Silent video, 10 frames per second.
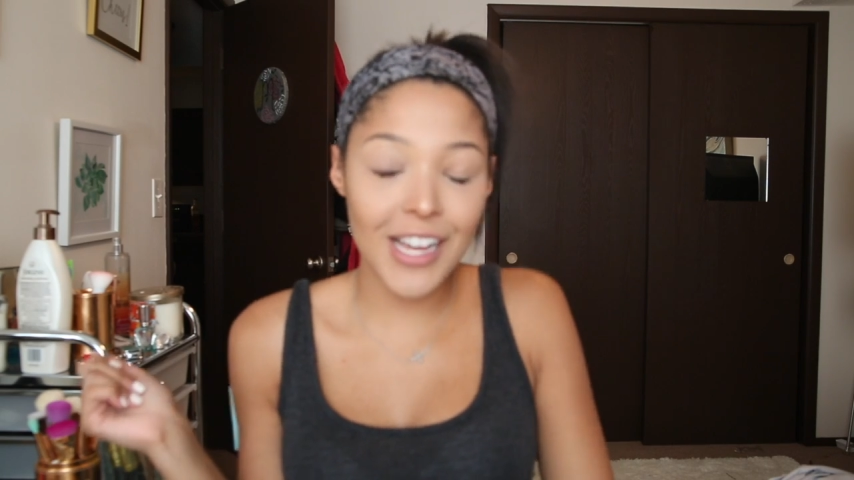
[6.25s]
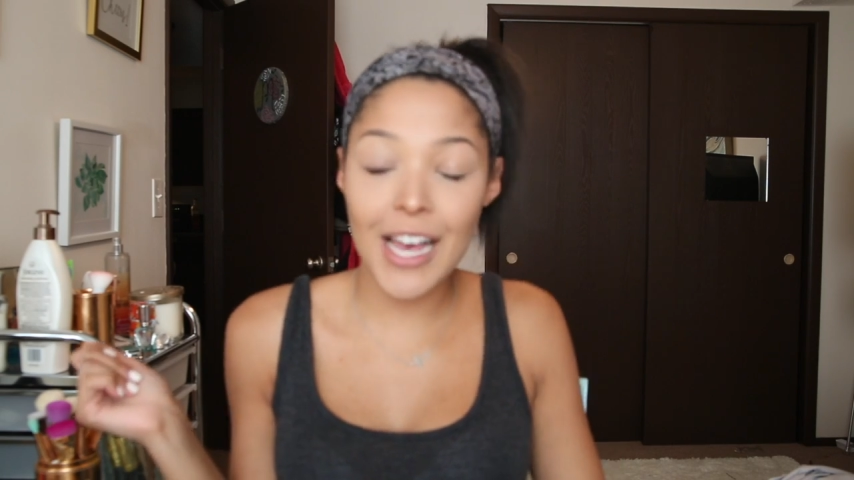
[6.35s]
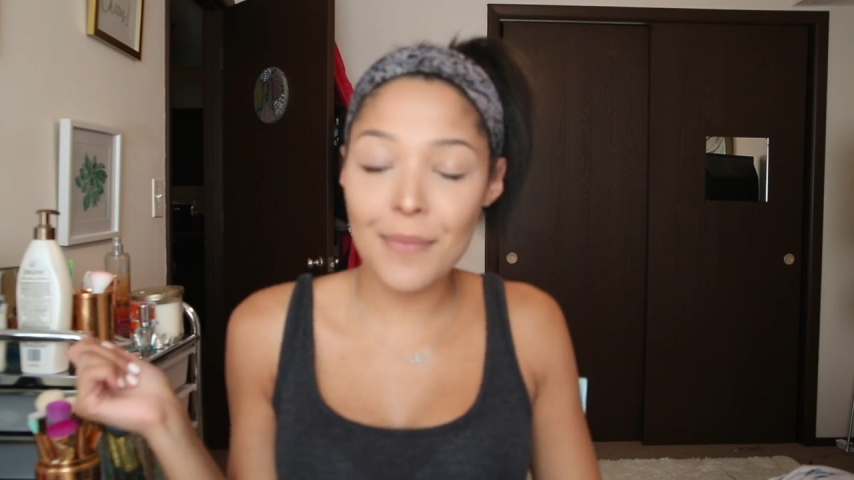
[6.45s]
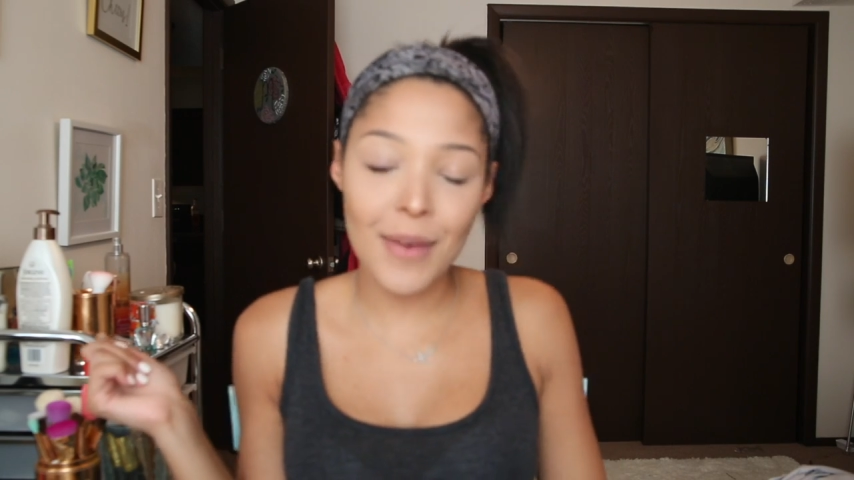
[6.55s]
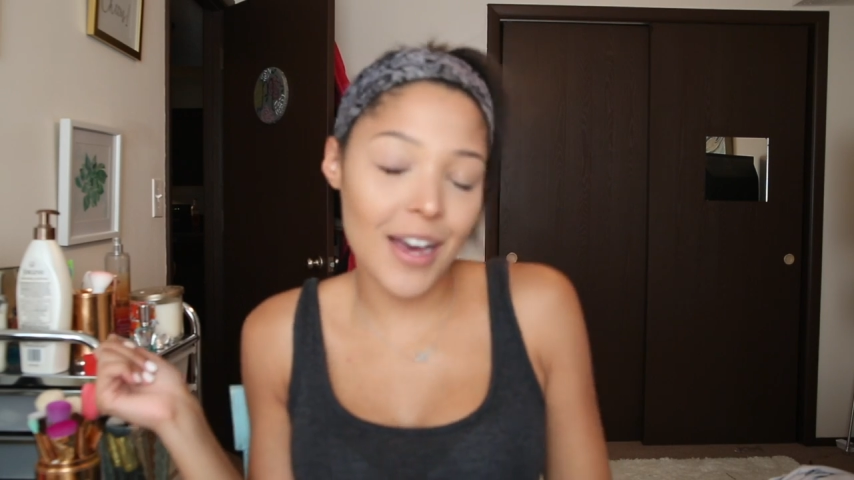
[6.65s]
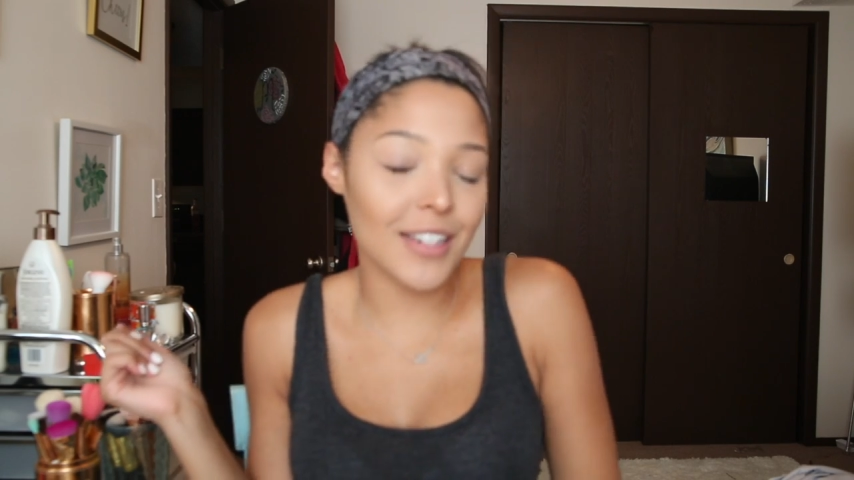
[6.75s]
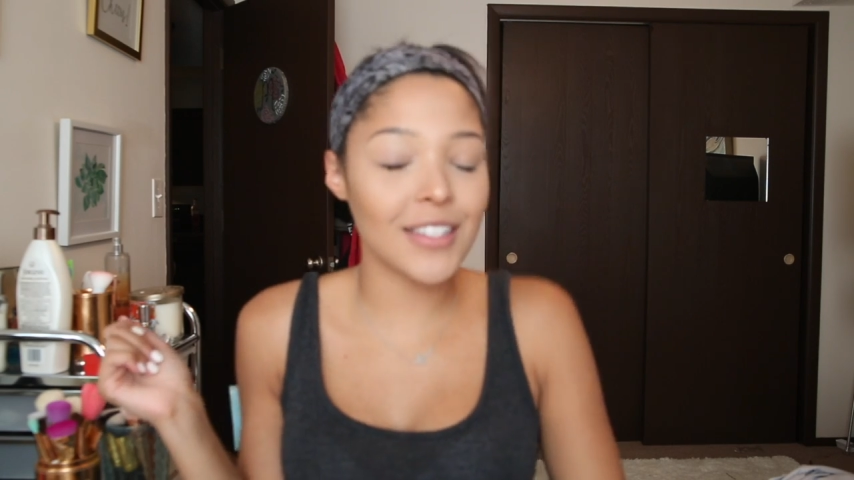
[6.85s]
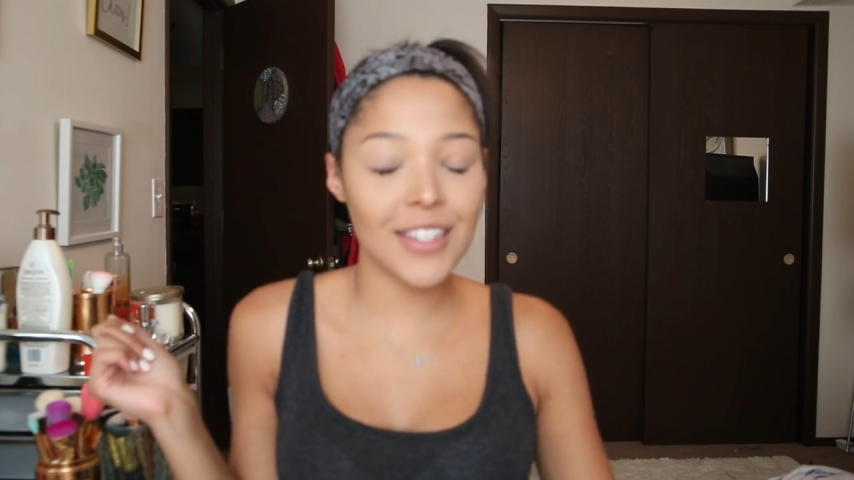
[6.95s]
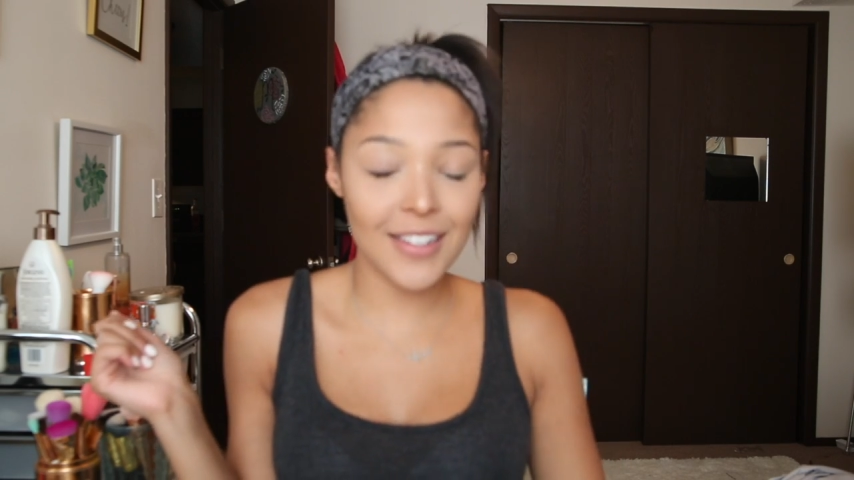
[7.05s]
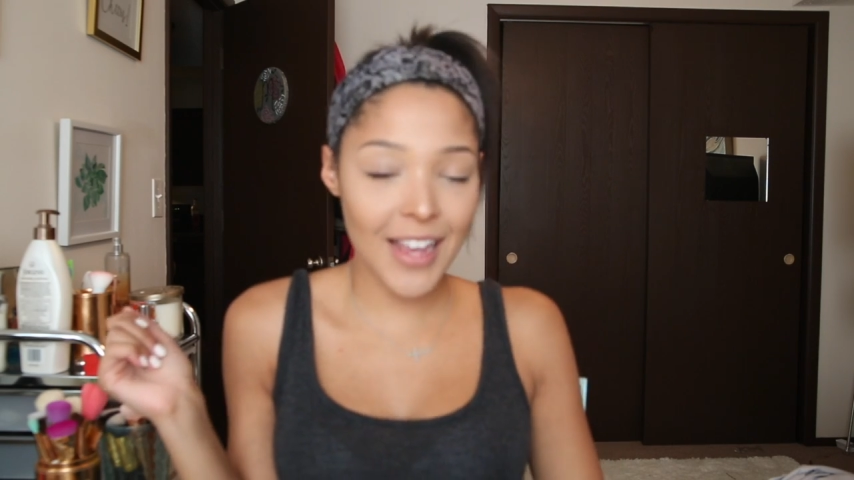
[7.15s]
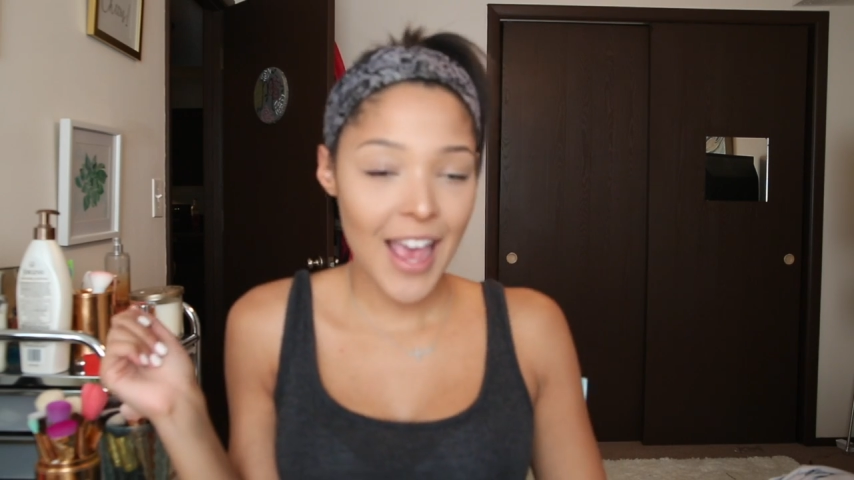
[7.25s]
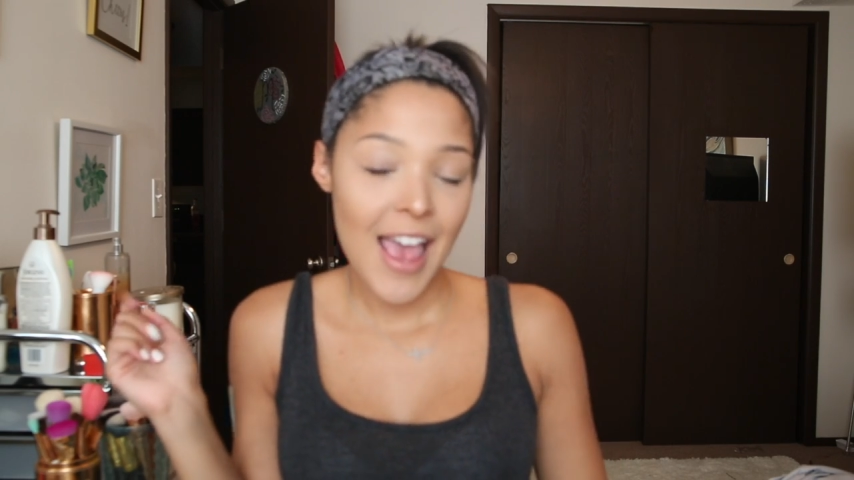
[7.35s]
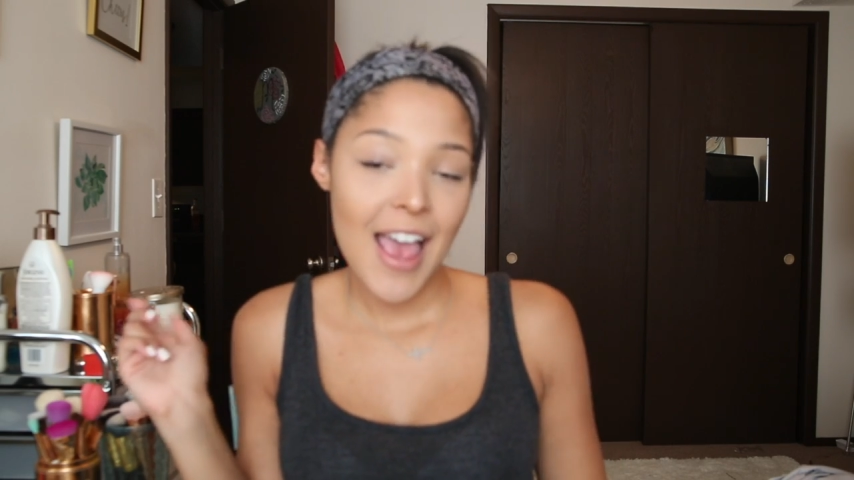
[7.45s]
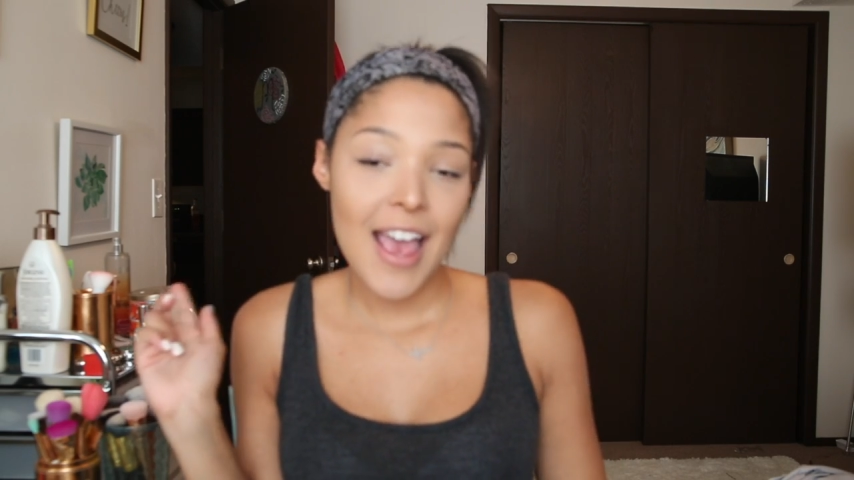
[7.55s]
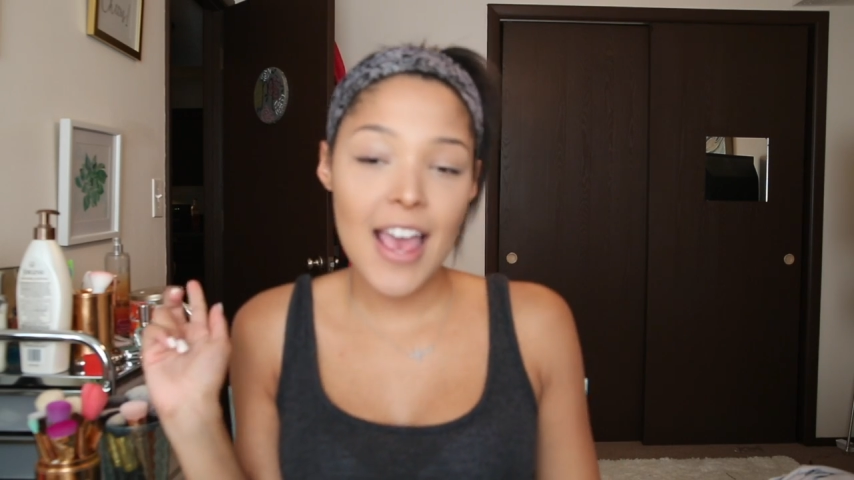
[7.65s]
I'm Madison,
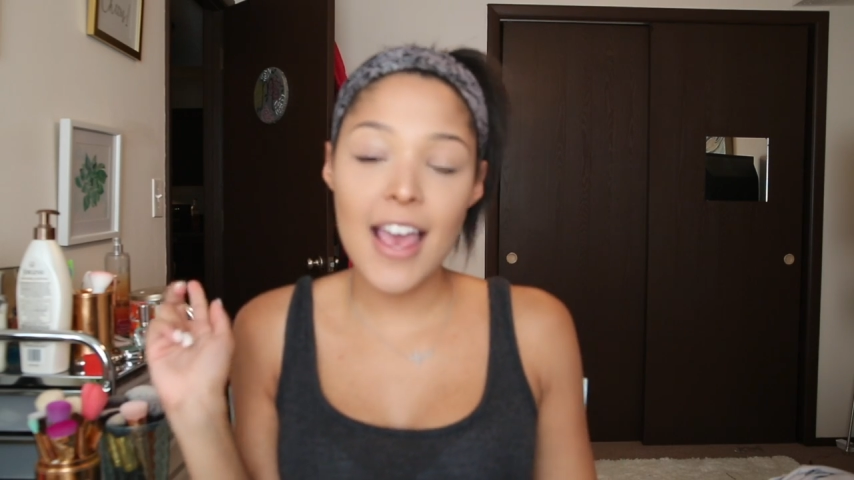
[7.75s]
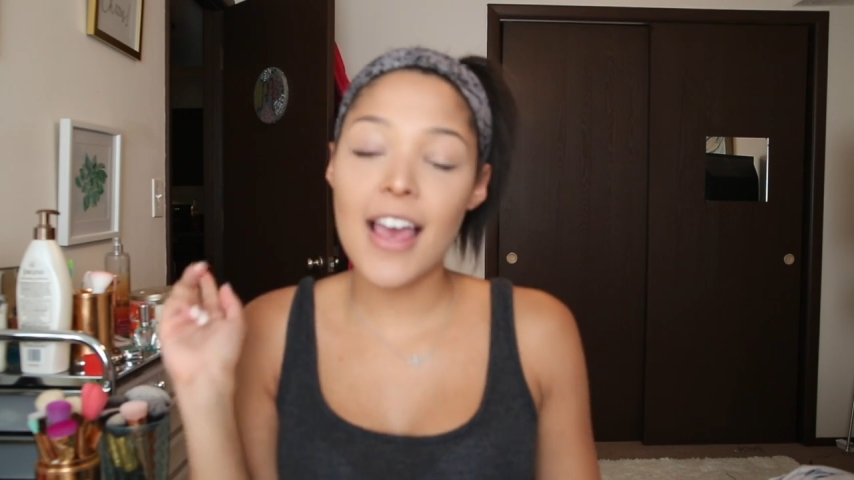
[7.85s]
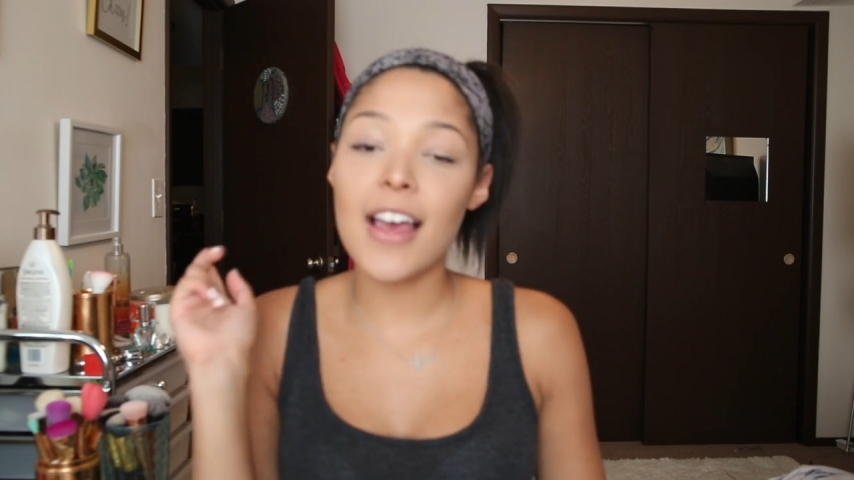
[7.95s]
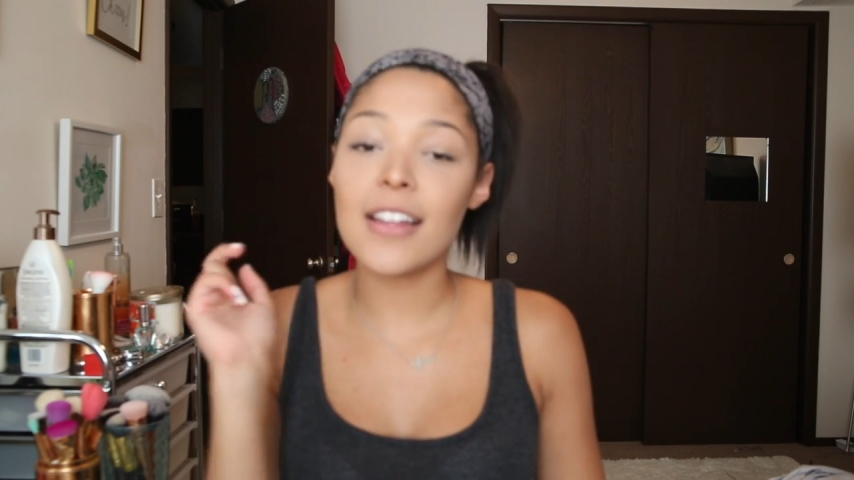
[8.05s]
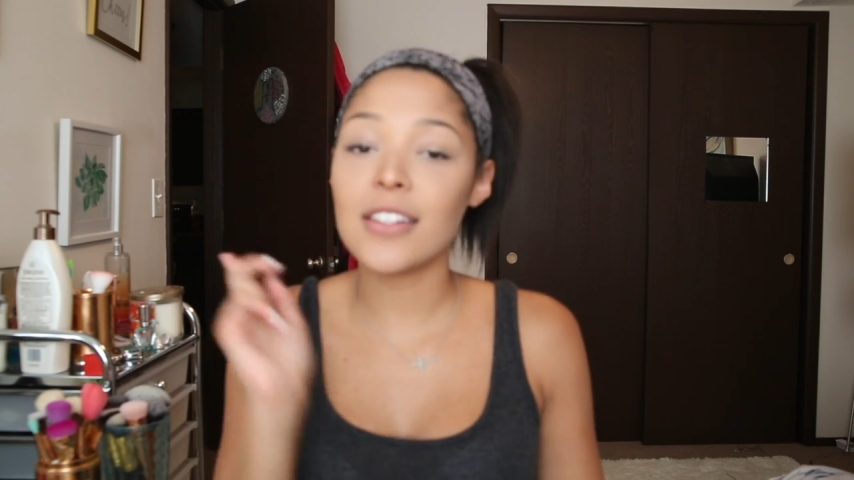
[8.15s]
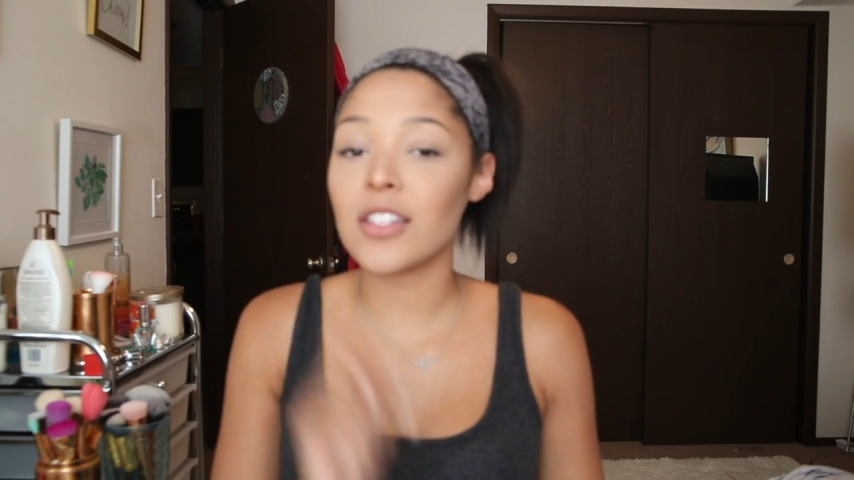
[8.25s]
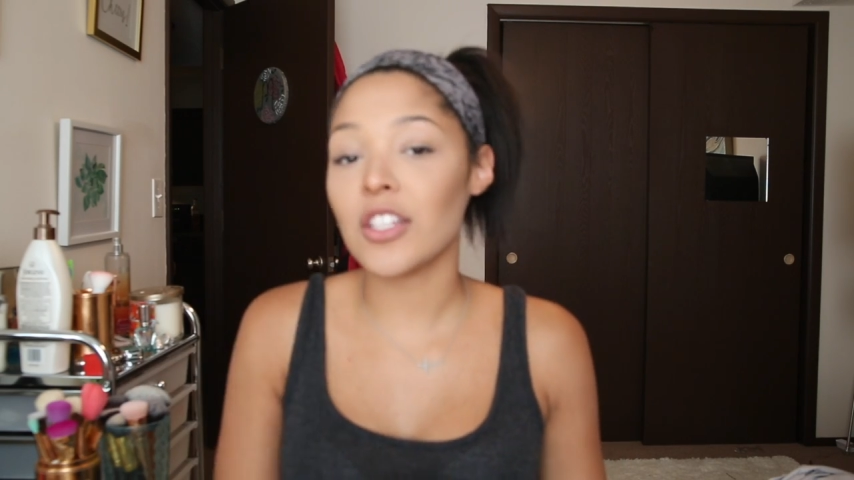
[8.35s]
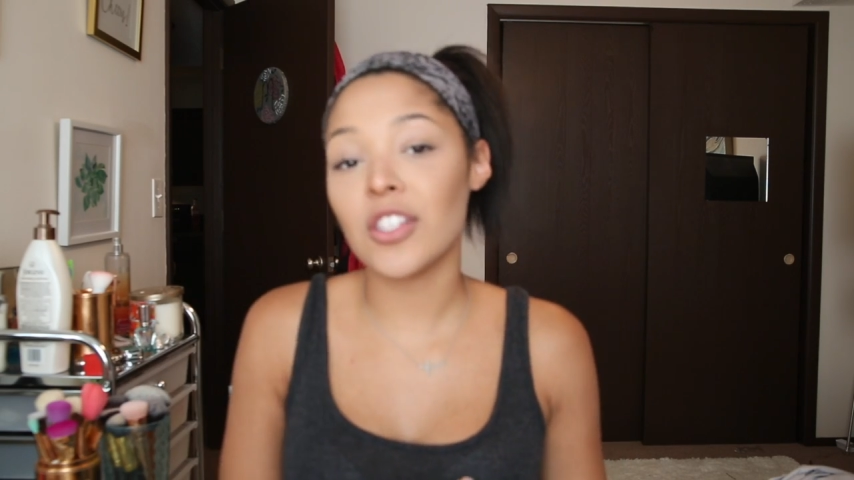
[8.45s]
and